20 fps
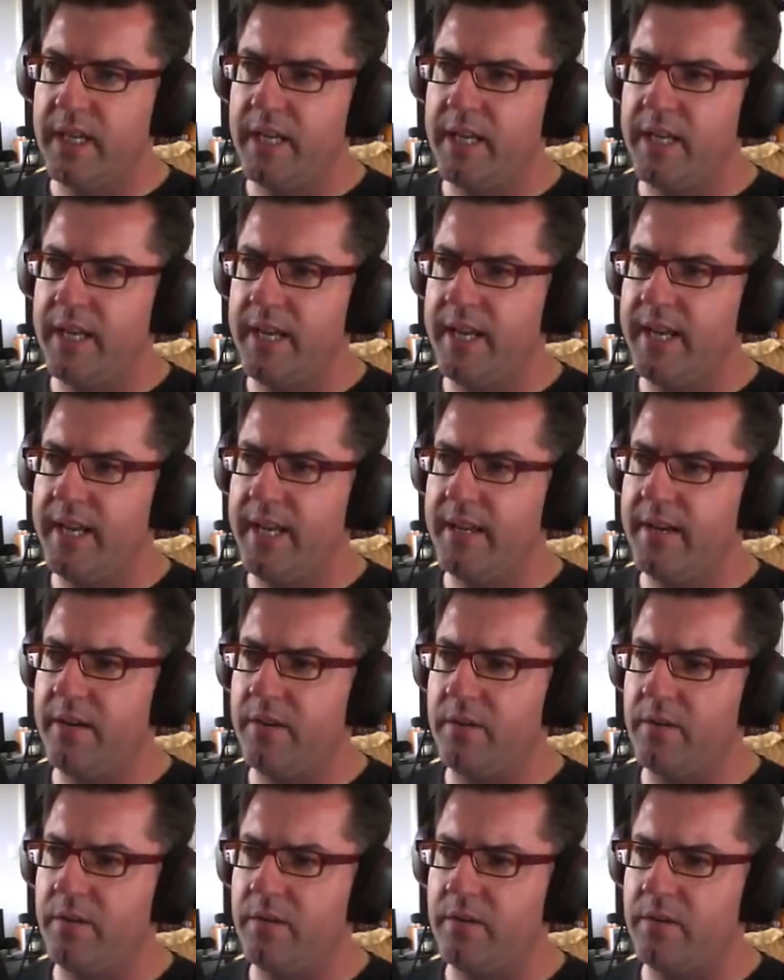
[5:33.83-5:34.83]

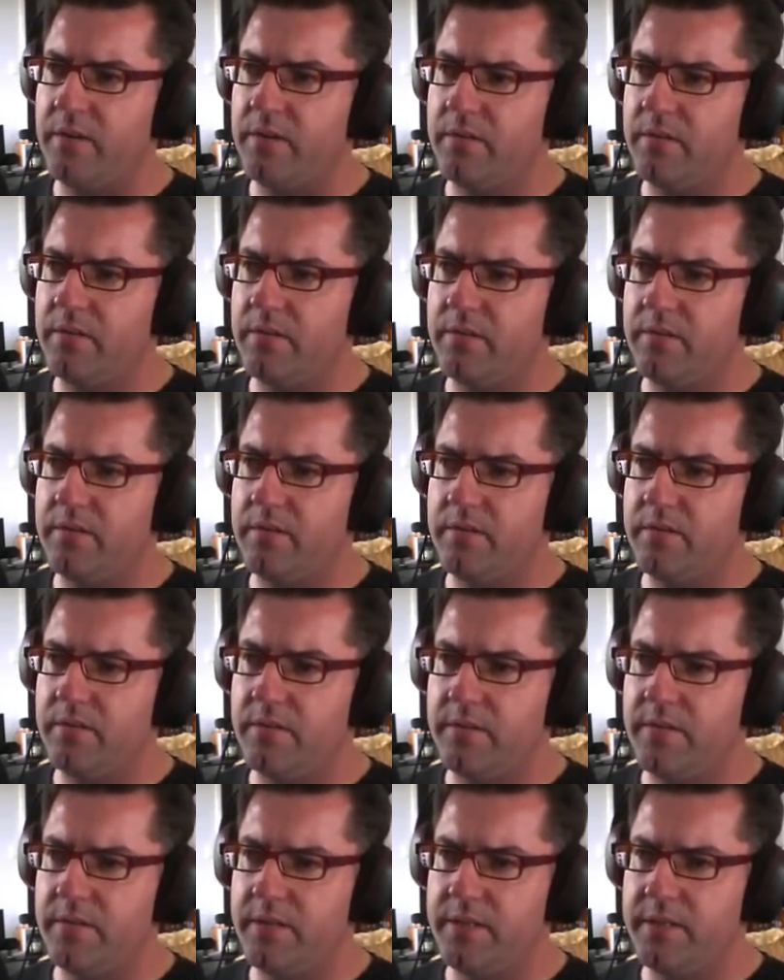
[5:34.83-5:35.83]
Now,
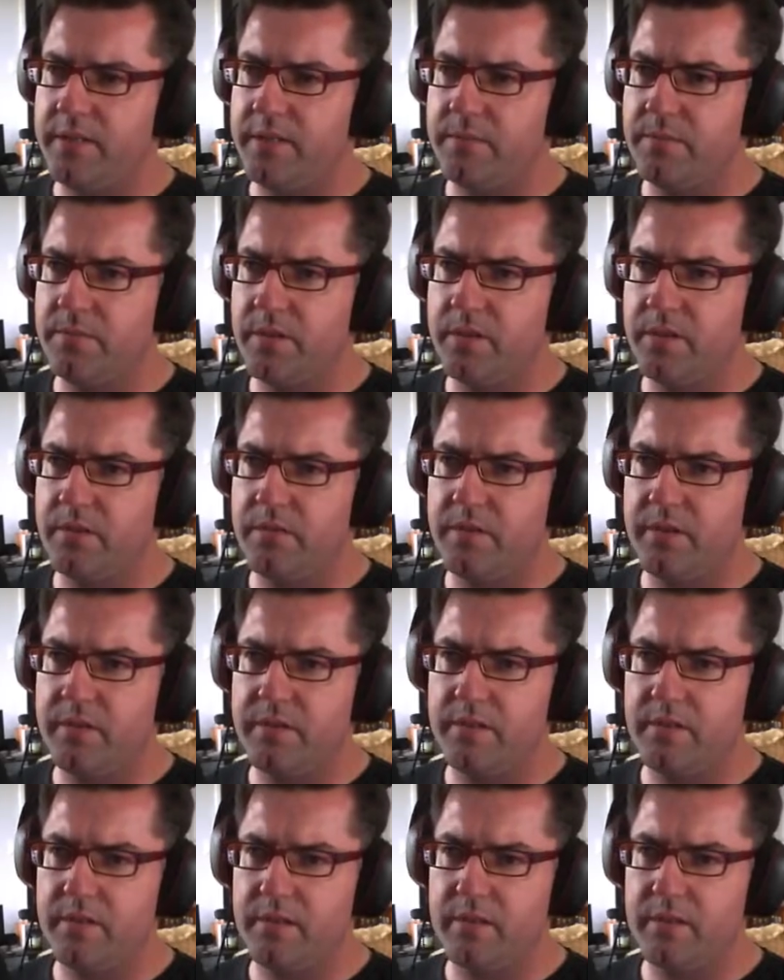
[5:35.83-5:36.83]
this is what I wanted
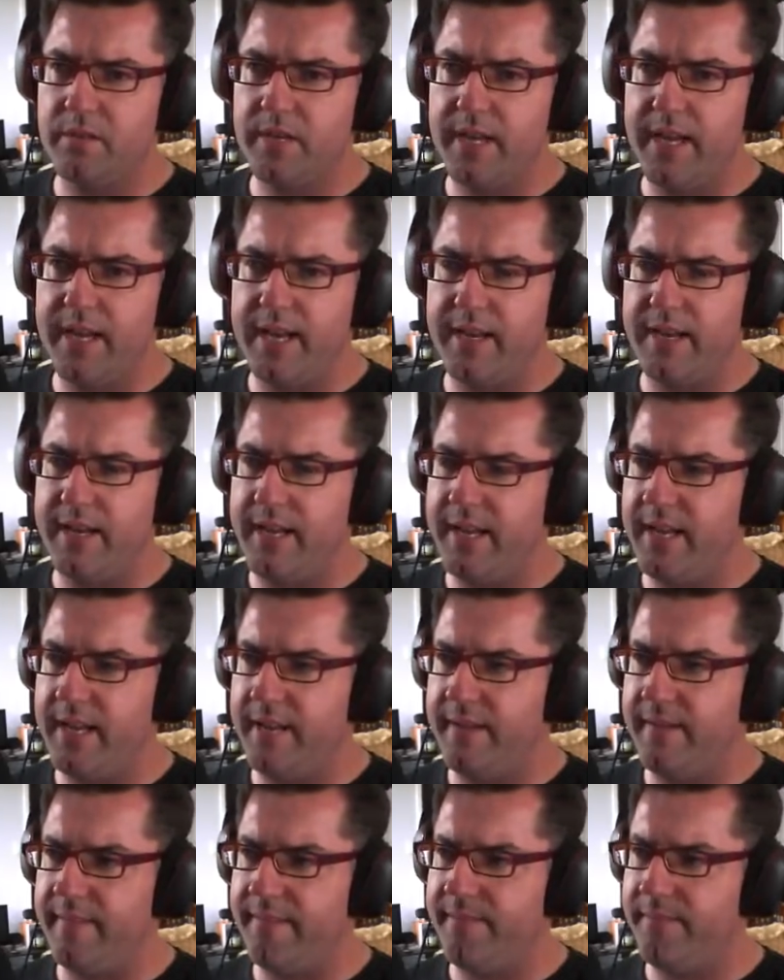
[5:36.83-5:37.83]
to look at
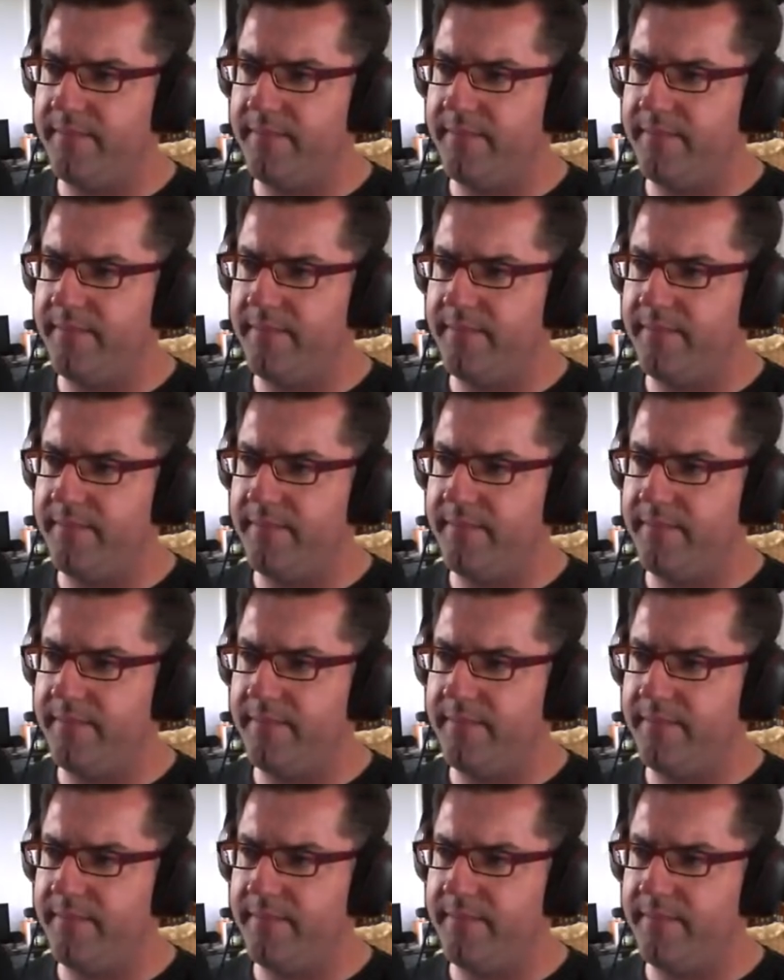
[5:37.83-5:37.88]
here.